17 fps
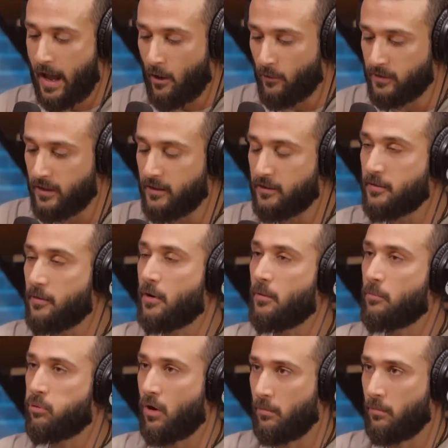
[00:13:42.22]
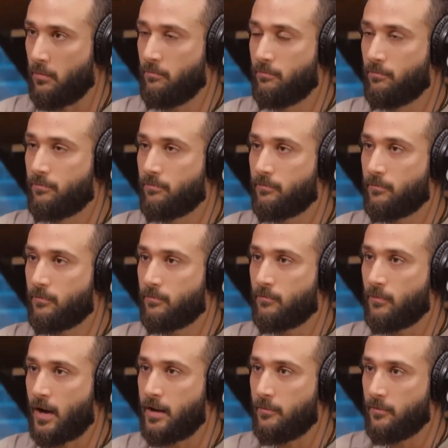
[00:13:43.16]
housing is a problem,
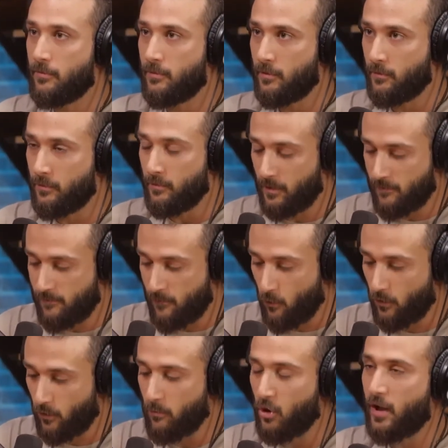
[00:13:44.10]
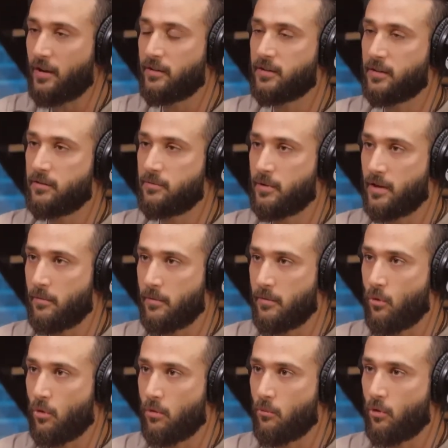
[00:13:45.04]
right? Affordable housing is
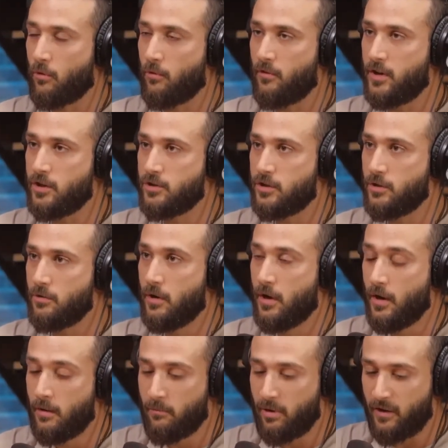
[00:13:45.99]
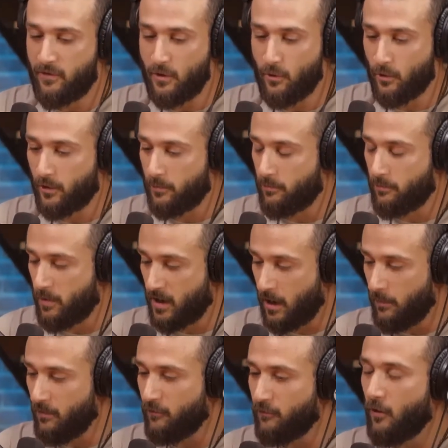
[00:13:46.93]
becoming more and more of an issue. But if you were to
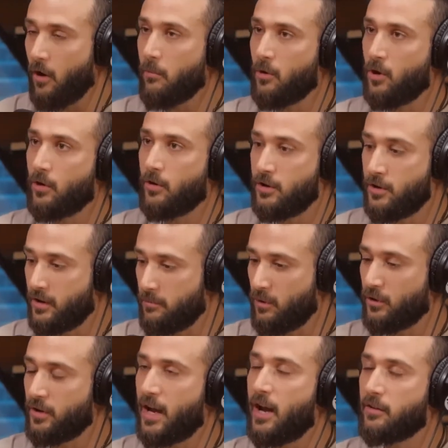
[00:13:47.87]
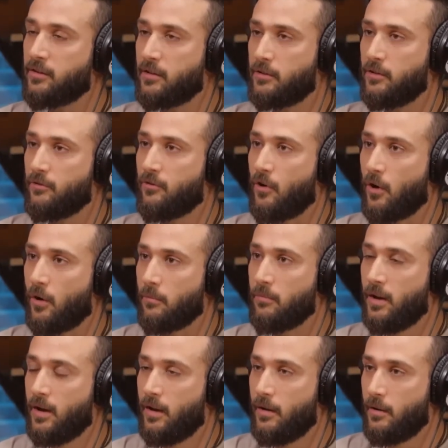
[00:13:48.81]
become a farmer, you could build a house on your
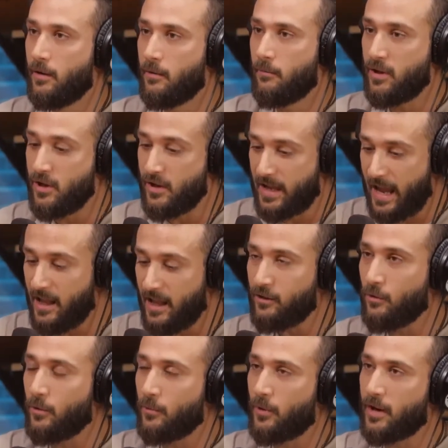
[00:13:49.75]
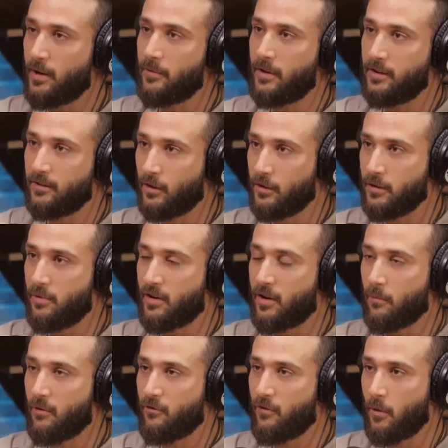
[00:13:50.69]
farm. But you can't do it until you
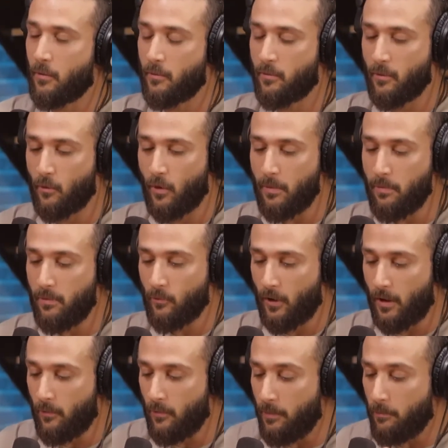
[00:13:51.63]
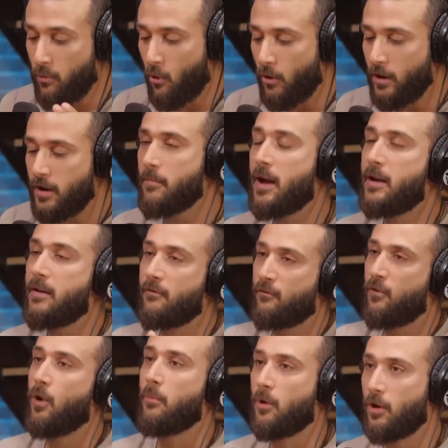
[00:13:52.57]
become a farmer. But what point am I
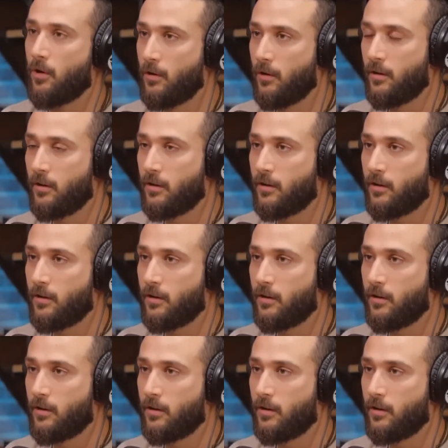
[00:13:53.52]
a farmer?